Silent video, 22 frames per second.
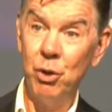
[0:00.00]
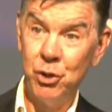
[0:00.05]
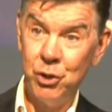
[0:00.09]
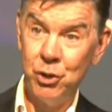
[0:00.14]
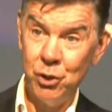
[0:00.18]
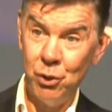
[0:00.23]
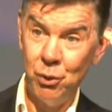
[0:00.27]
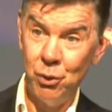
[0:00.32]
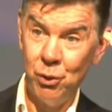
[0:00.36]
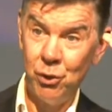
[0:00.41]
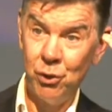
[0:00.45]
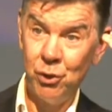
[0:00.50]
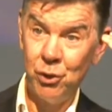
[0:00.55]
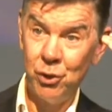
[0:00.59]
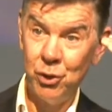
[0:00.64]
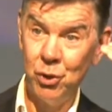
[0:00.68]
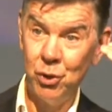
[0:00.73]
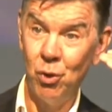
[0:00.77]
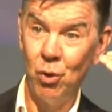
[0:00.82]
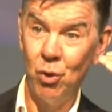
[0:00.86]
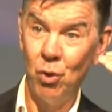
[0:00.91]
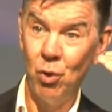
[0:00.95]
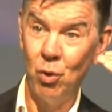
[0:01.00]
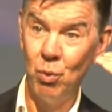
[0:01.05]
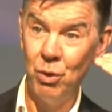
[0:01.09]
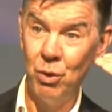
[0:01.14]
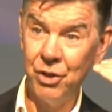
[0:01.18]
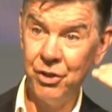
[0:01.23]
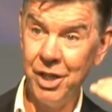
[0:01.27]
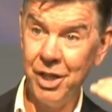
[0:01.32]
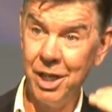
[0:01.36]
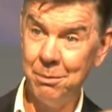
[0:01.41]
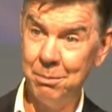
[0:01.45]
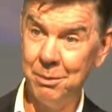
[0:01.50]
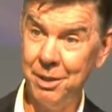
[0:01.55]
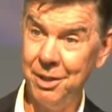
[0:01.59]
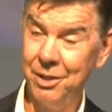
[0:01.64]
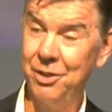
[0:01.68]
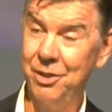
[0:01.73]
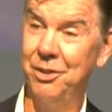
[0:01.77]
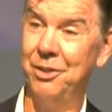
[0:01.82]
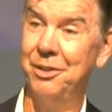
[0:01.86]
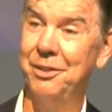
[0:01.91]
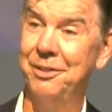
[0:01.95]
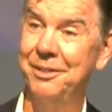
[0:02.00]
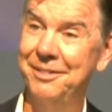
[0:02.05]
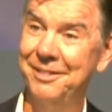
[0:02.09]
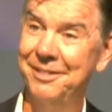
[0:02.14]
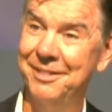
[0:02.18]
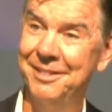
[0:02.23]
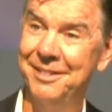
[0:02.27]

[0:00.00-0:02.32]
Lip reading: reduce your resentments.